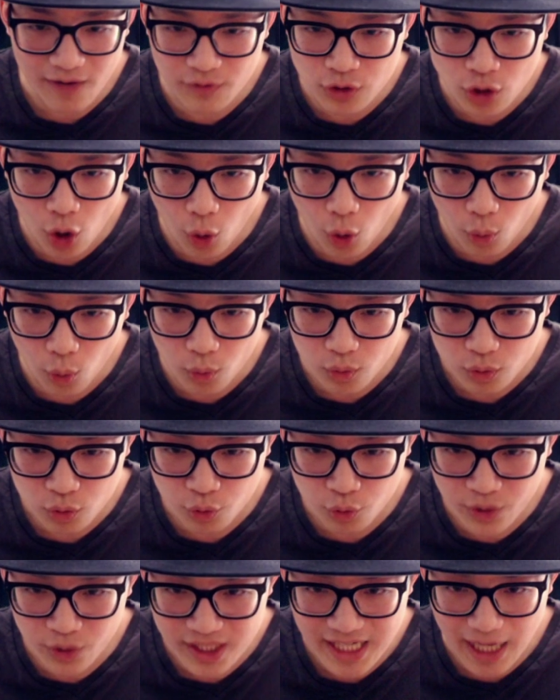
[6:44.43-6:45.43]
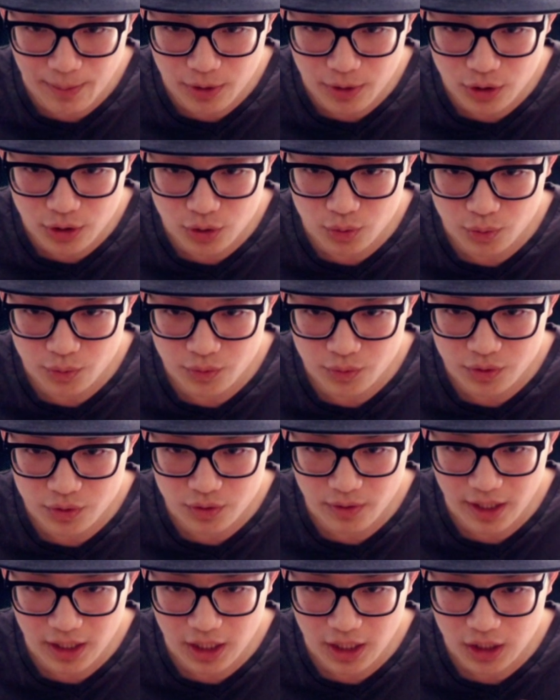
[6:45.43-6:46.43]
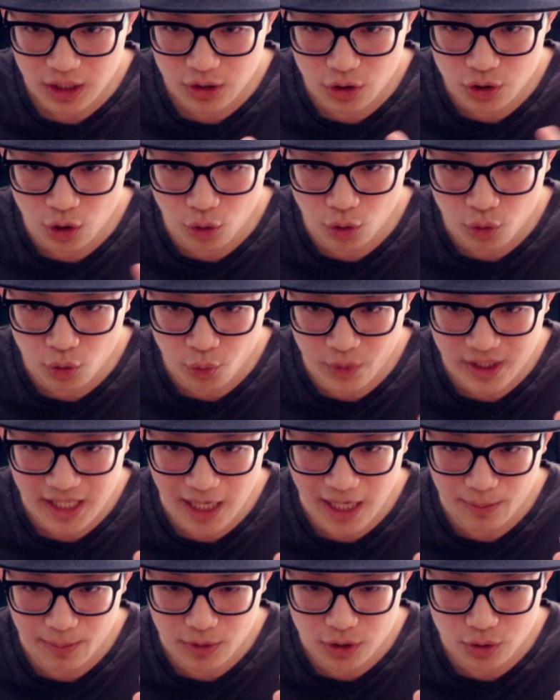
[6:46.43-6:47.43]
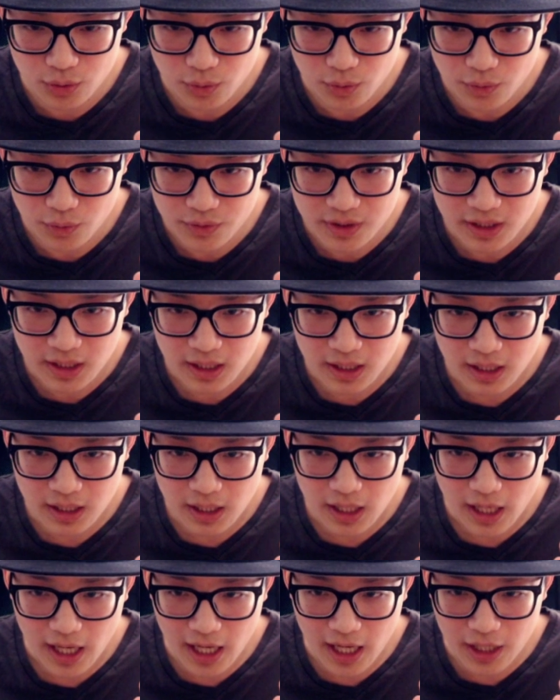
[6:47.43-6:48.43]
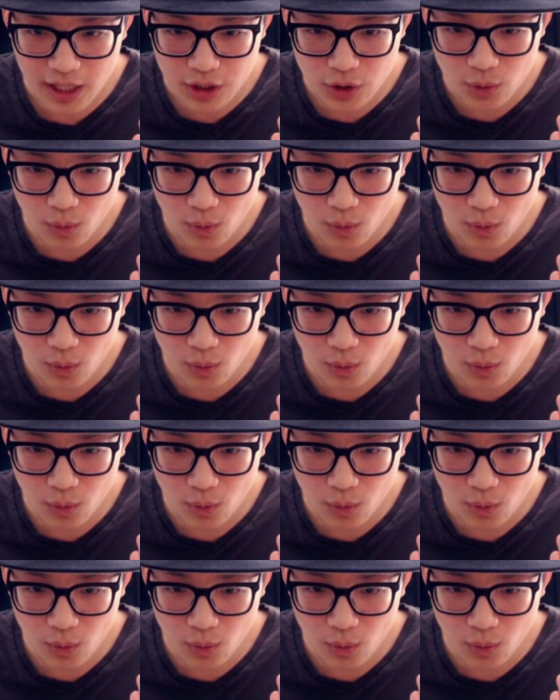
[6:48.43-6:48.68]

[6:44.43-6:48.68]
no crit damage runes, right? Like there's no crit damage runes. And you